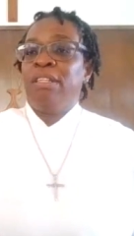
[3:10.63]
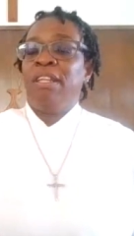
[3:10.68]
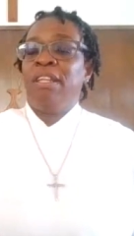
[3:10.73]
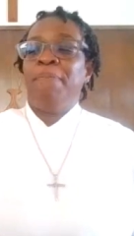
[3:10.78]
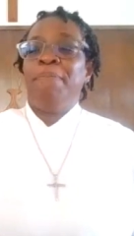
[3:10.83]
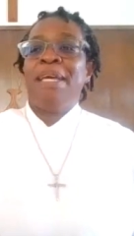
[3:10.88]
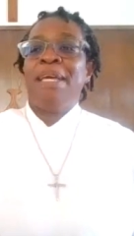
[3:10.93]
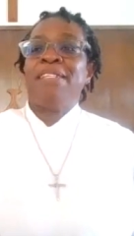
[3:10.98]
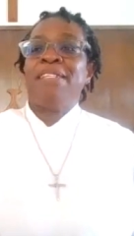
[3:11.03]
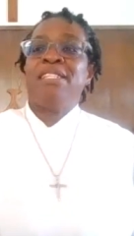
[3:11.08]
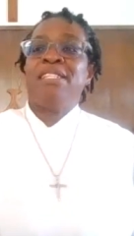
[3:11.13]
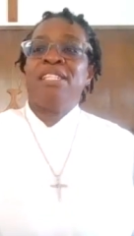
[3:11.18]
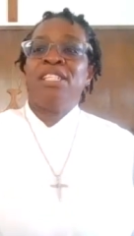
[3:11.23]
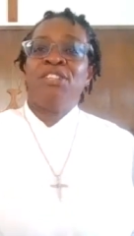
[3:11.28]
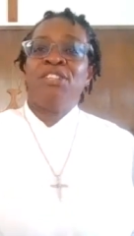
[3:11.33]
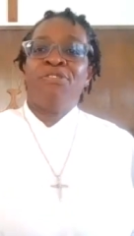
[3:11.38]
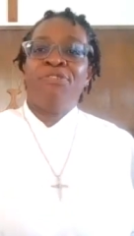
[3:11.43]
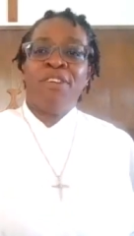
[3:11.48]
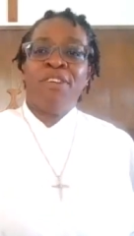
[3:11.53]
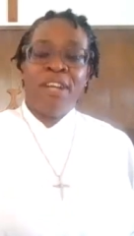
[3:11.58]
The
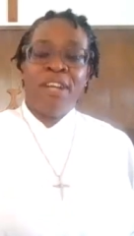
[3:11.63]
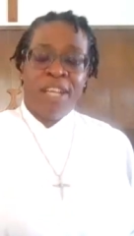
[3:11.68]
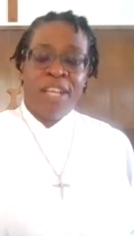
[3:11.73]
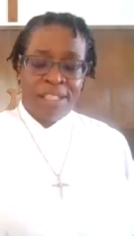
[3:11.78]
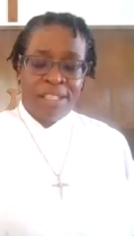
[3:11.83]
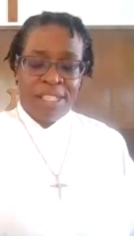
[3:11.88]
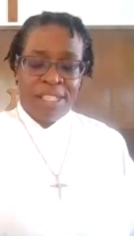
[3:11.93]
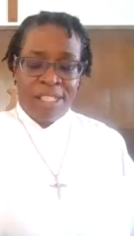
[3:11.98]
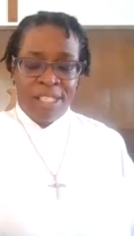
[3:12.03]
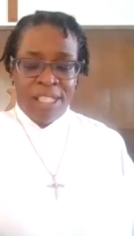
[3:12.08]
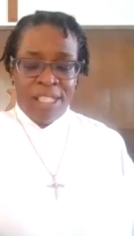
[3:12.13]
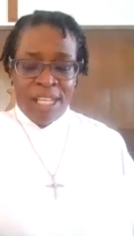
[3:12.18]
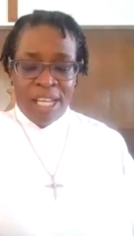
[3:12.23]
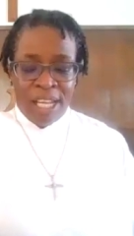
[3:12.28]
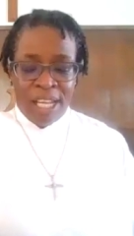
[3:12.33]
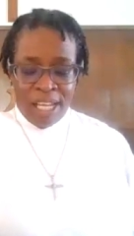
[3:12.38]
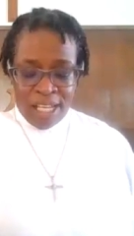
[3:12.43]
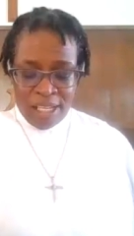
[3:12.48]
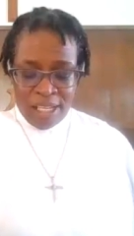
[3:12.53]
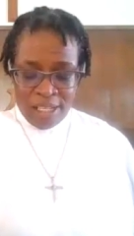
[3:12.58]
message for us
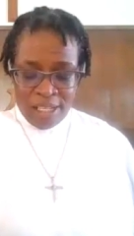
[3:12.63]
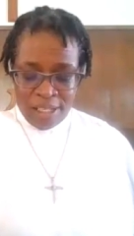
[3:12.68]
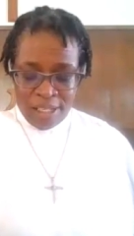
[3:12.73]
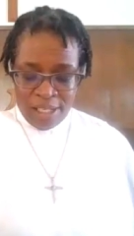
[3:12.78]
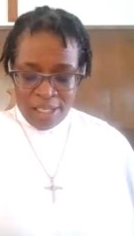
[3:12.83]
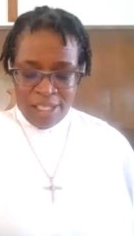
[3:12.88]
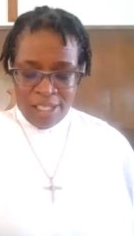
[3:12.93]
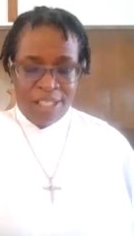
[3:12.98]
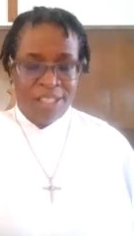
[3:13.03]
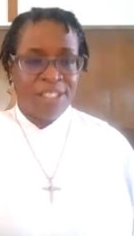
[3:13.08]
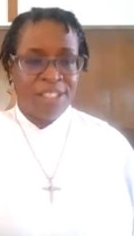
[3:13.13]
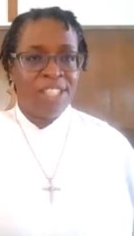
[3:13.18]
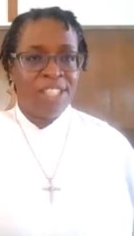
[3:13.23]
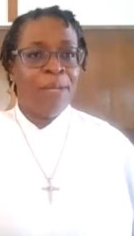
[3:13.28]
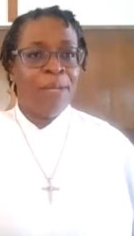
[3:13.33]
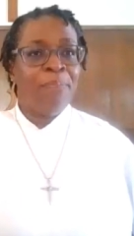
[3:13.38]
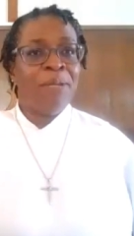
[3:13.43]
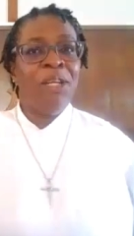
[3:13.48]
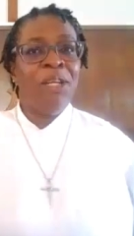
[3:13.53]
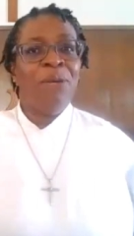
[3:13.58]
today is
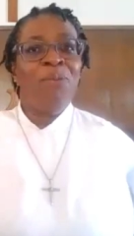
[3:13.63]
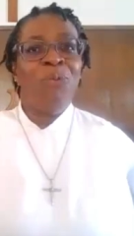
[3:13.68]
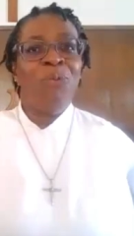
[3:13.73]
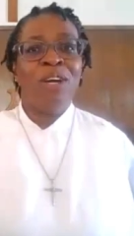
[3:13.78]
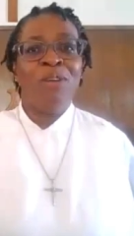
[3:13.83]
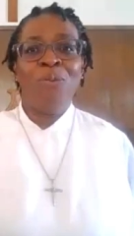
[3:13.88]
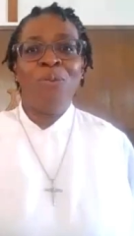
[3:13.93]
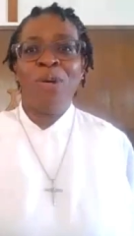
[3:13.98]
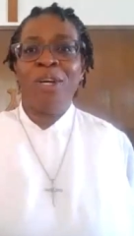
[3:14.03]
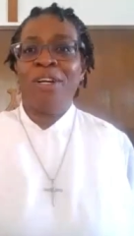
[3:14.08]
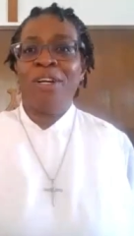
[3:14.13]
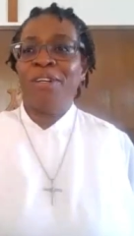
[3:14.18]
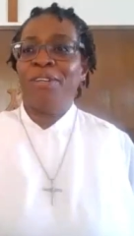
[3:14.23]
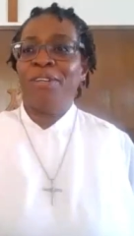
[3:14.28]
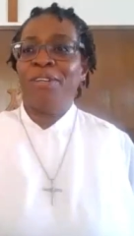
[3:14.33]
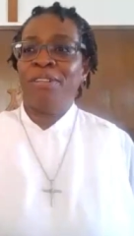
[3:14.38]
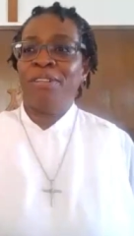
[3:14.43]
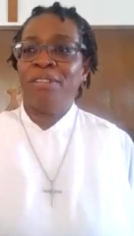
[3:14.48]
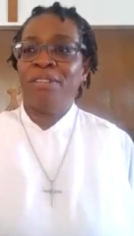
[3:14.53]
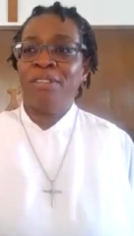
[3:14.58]
simply one
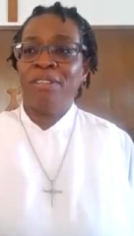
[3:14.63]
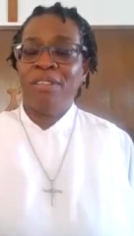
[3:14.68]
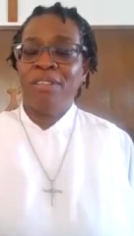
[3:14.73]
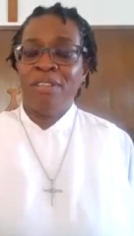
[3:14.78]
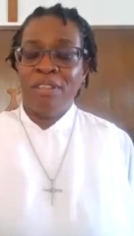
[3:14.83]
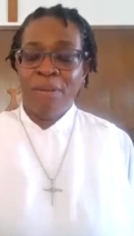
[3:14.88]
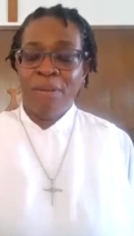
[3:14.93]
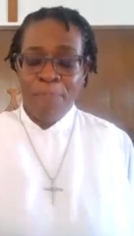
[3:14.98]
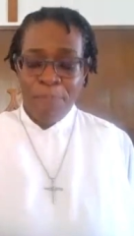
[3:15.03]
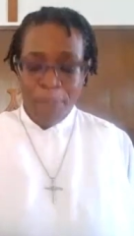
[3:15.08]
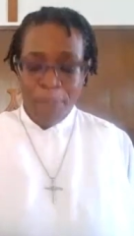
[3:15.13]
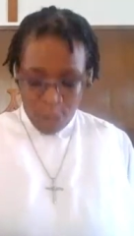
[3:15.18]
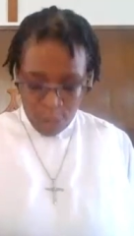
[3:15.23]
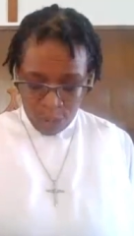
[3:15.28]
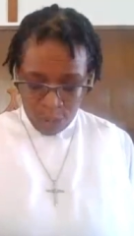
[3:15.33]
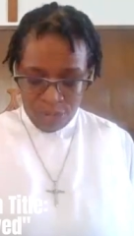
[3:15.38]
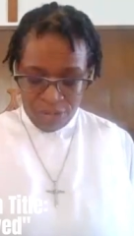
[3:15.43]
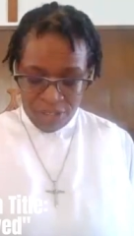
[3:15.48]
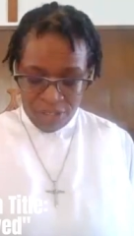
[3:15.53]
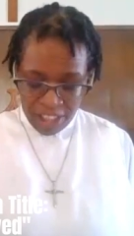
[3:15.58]
word
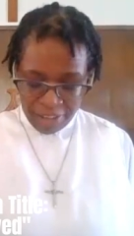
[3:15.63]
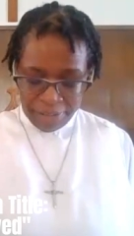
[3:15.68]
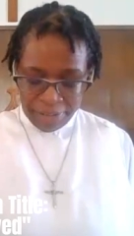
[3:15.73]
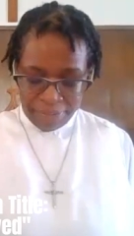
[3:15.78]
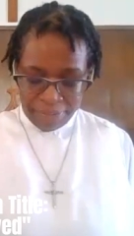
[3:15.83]
moved.